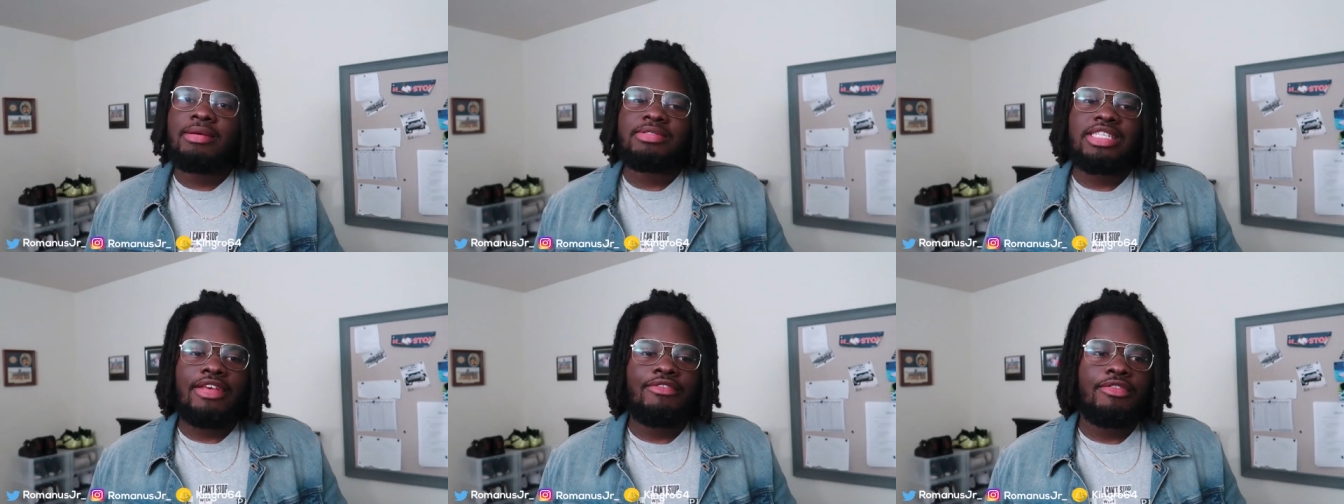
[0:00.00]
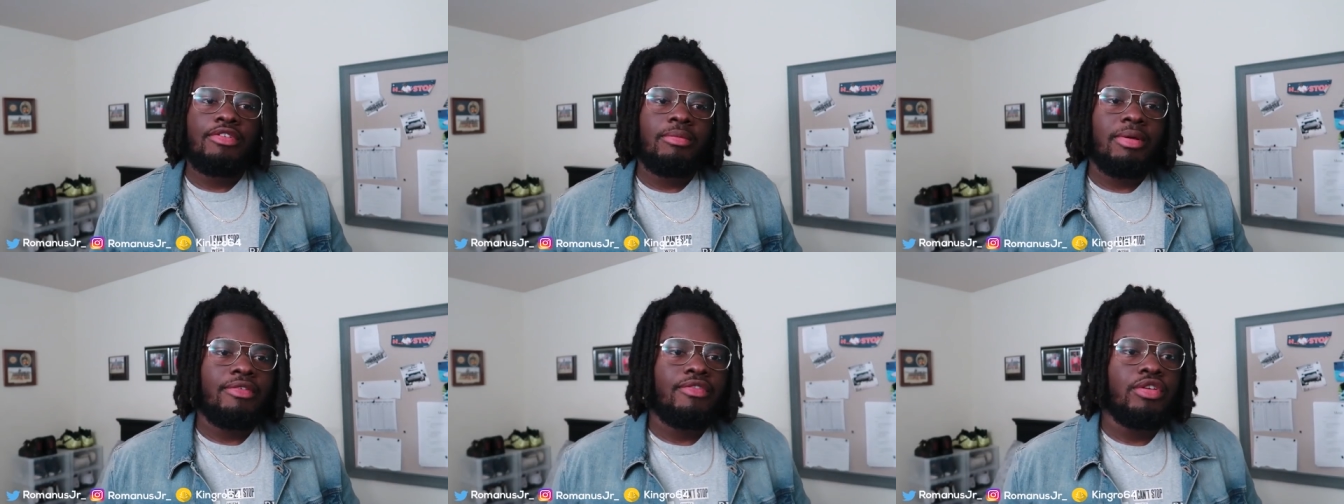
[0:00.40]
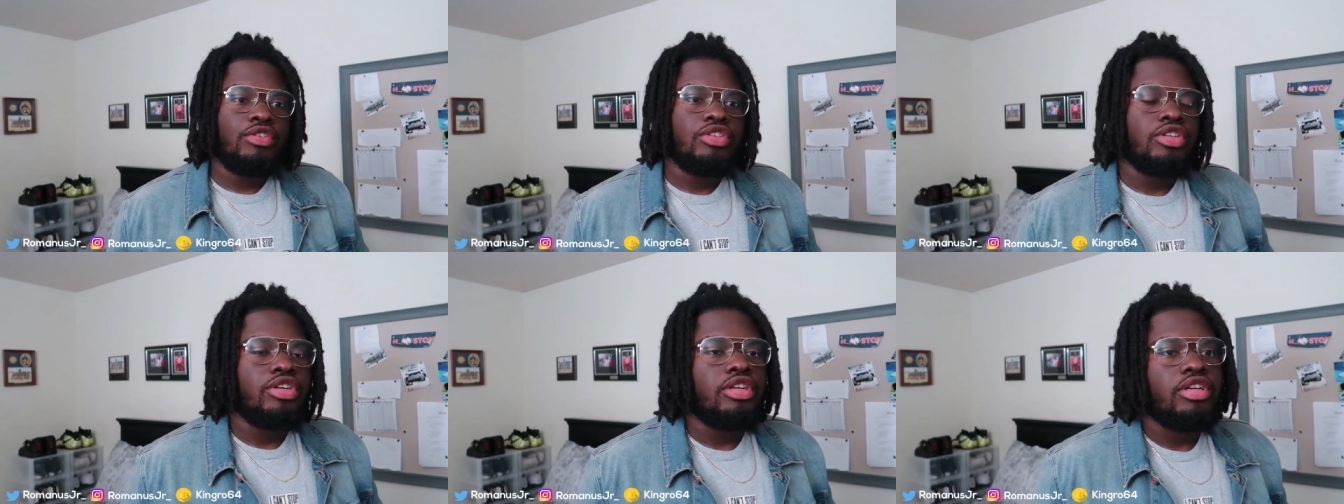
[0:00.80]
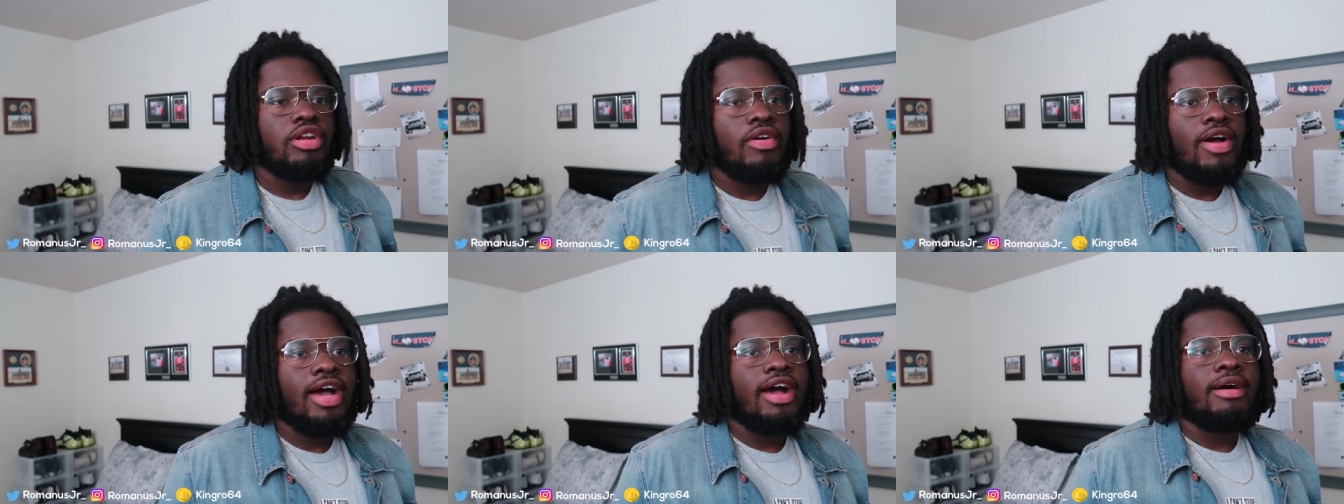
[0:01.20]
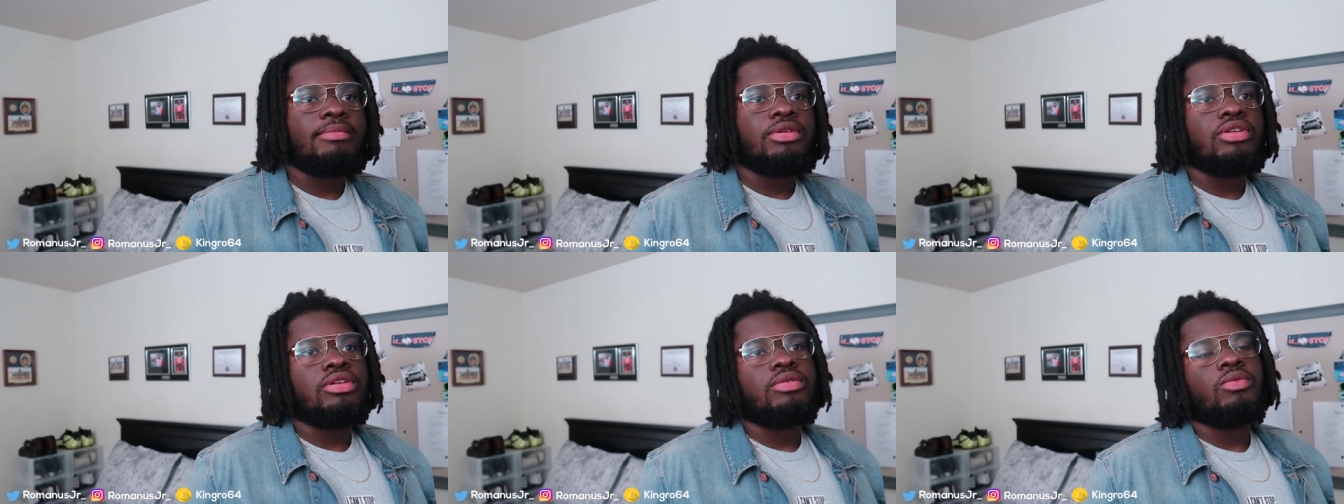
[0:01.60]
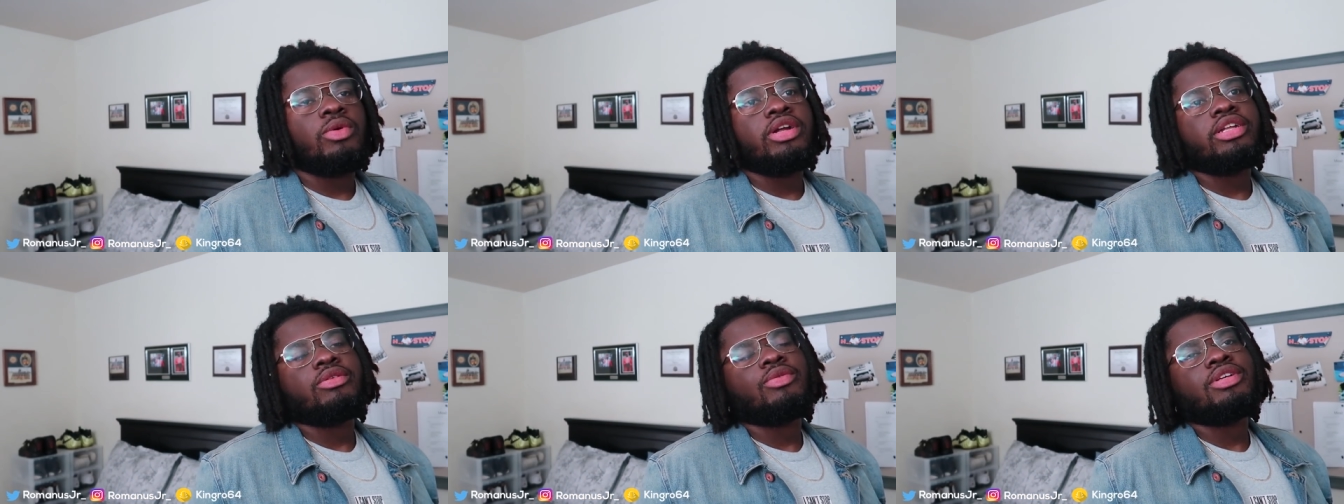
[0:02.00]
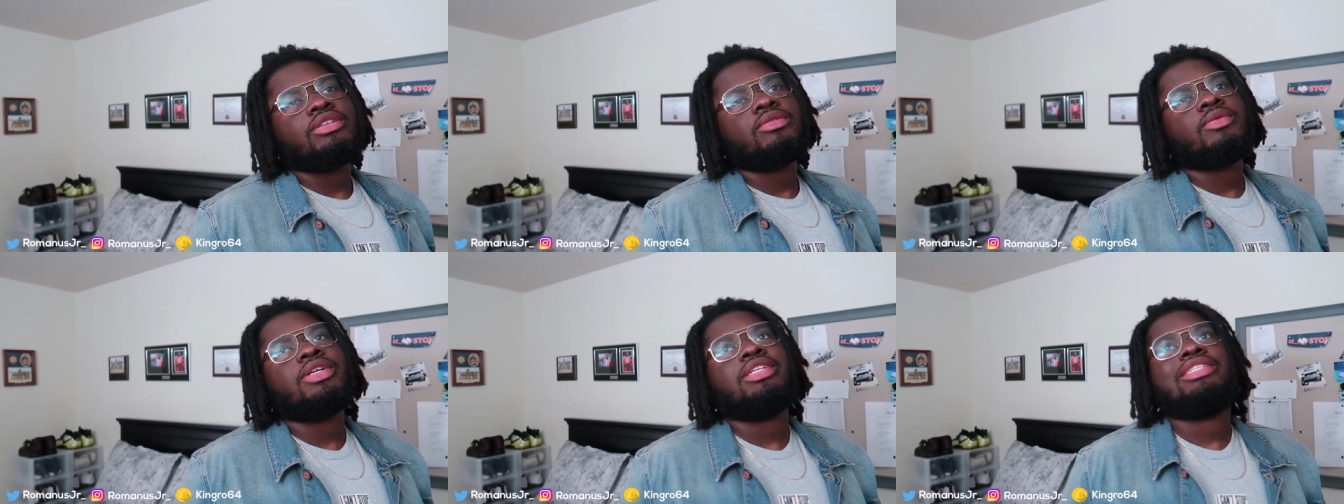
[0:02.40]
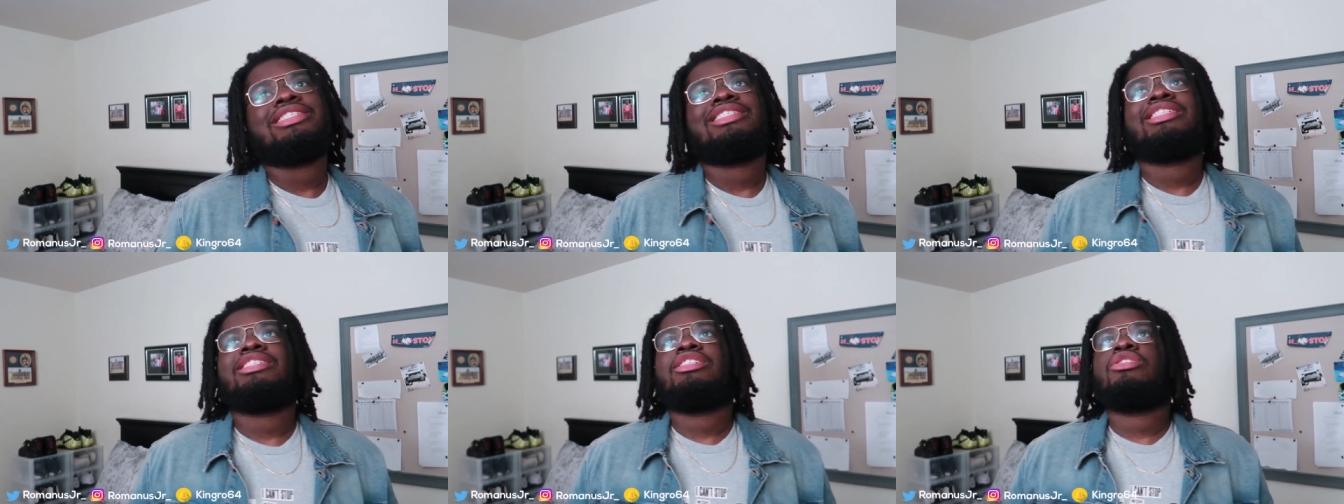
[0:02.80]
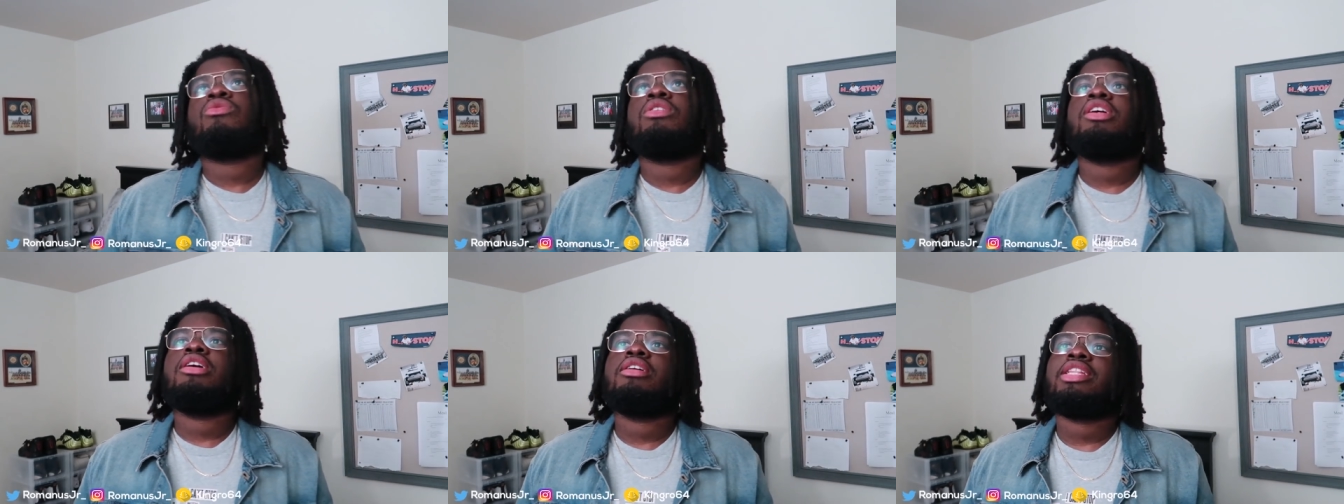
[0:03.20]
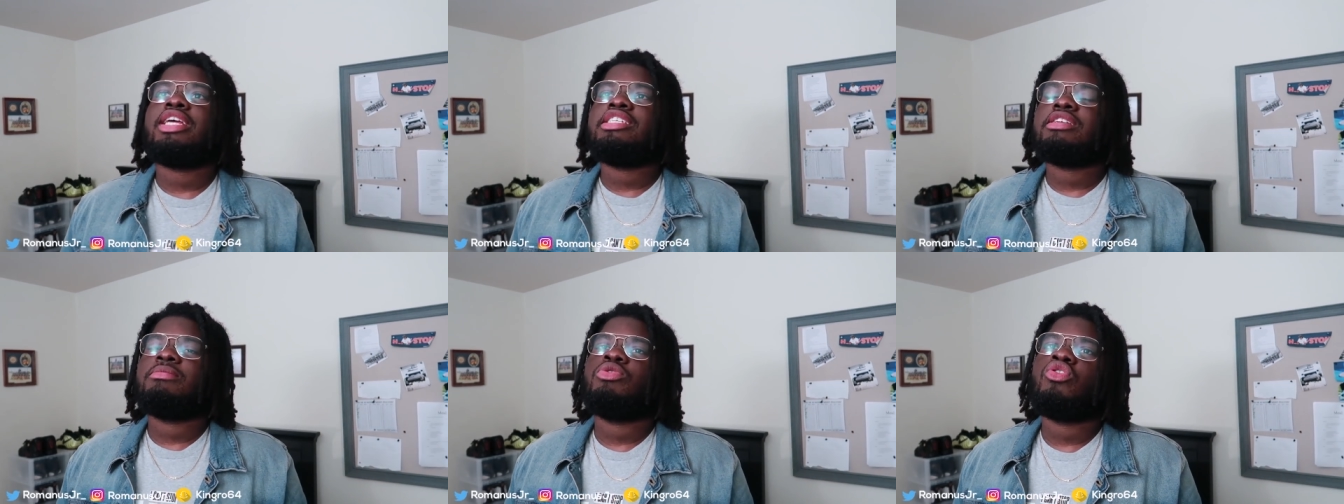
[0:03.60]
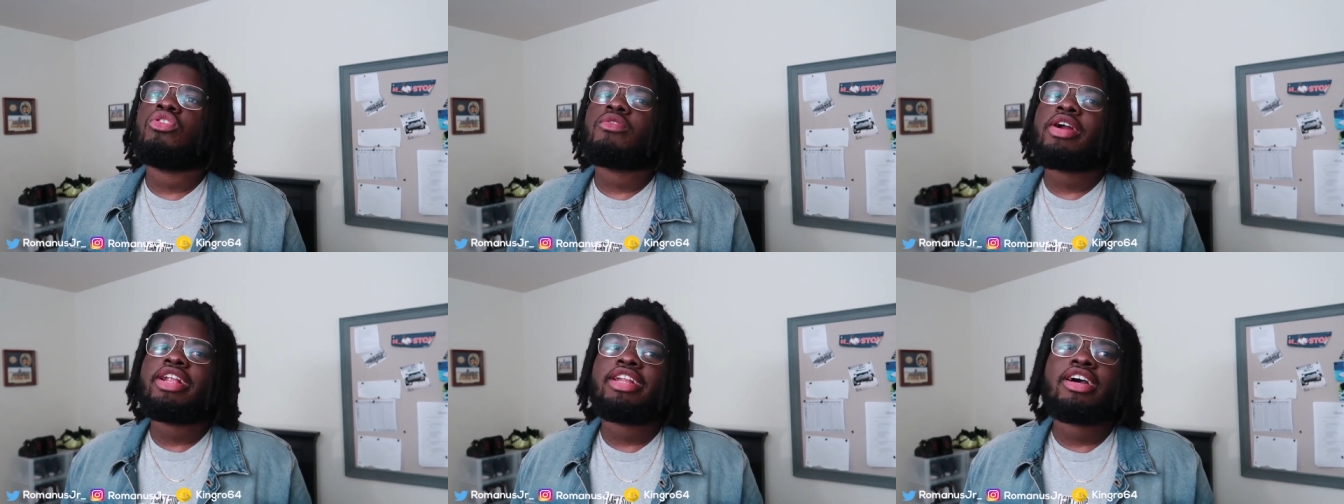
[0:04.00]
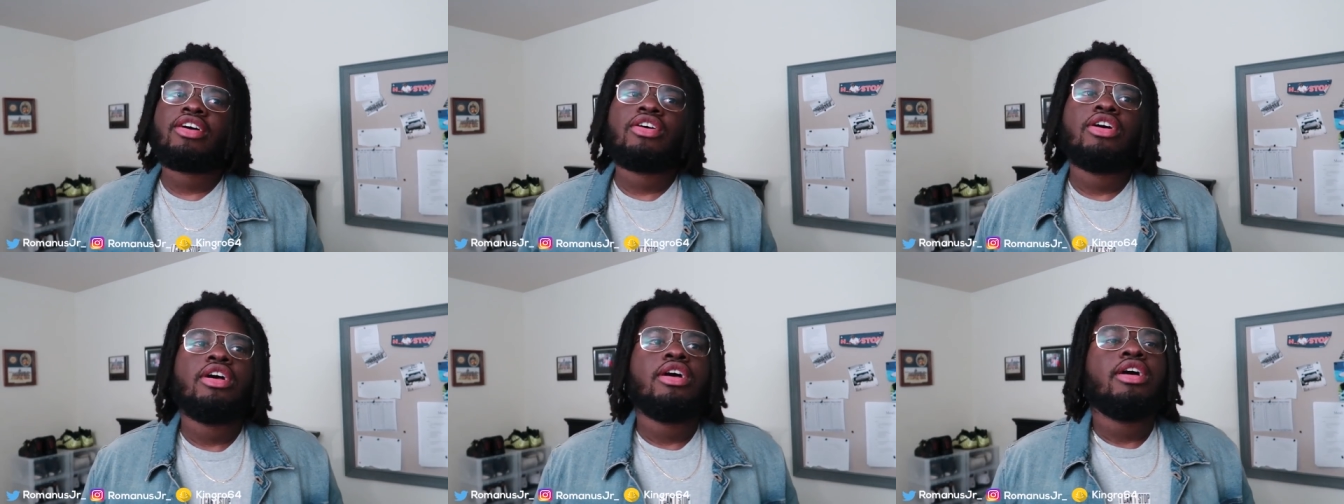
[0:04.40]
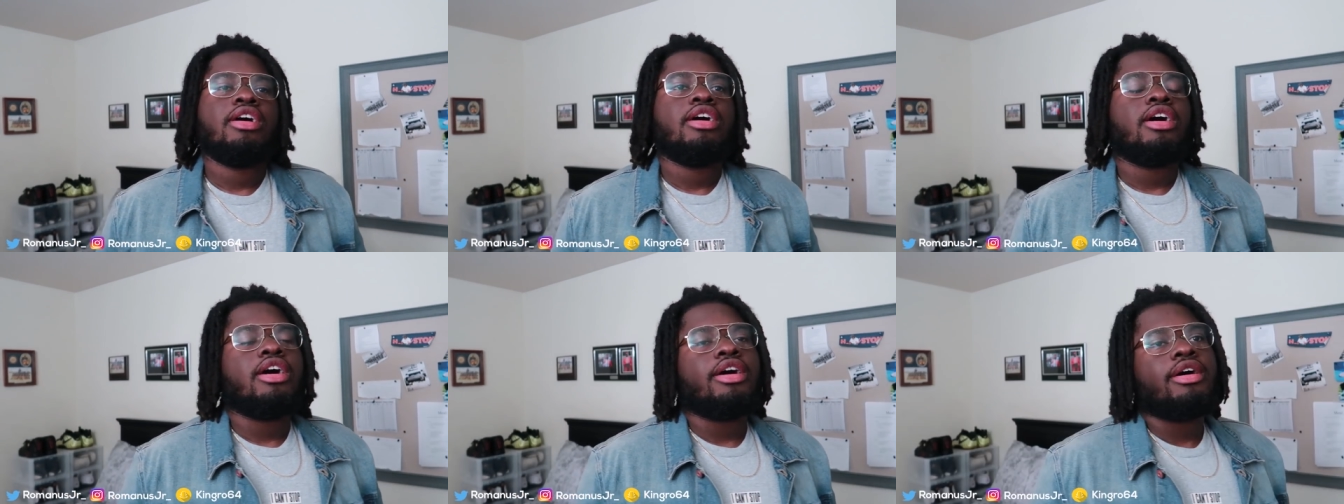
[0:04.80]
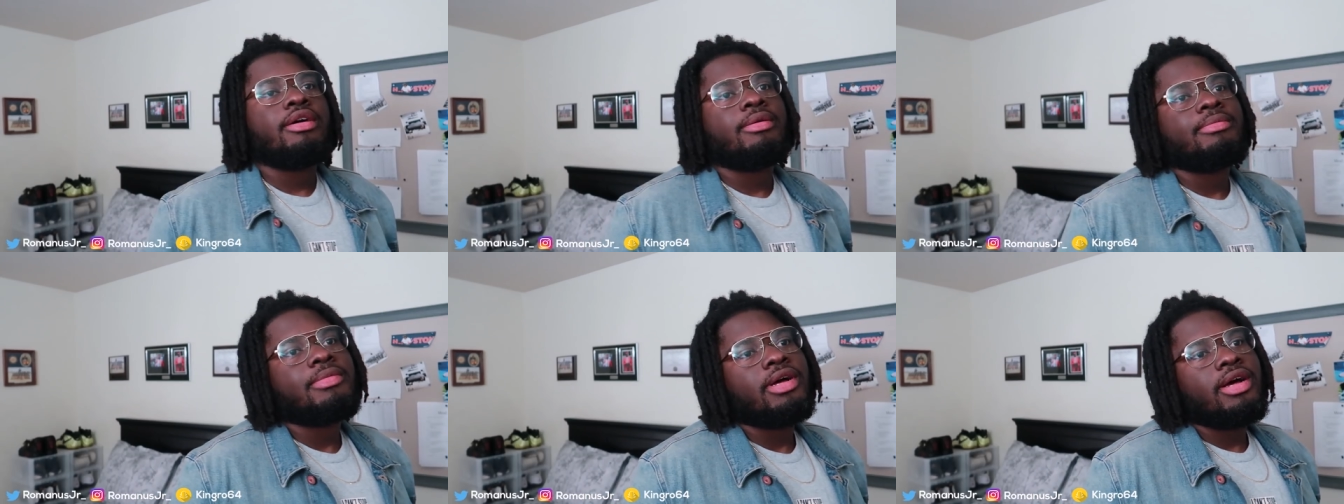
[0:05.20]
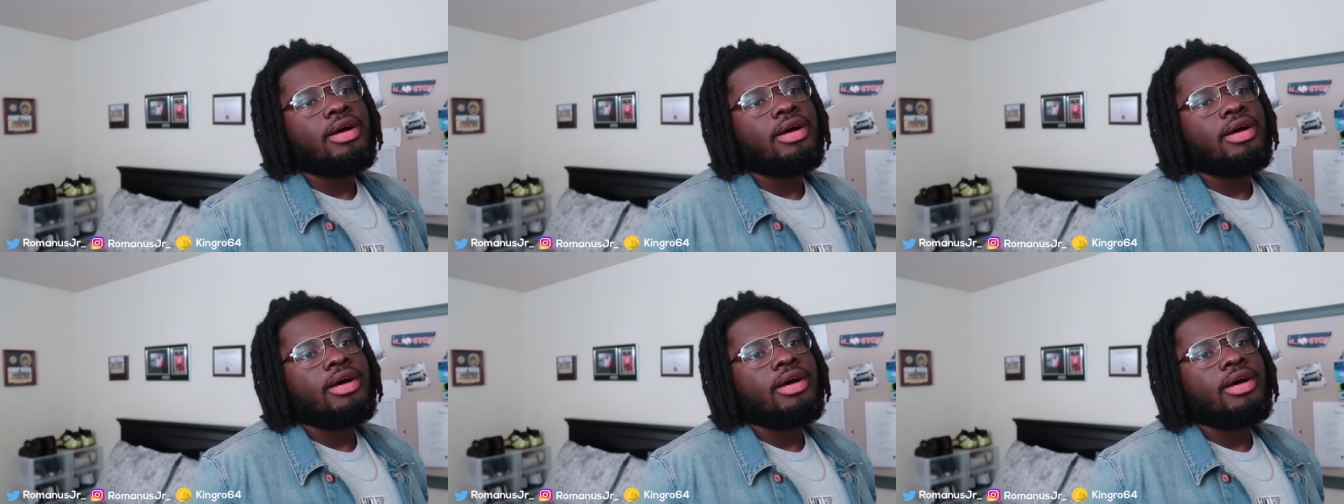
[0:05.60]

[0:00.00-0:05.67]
how i'm saving for my future you know how i'm what what what's two little things i'm doing right now um,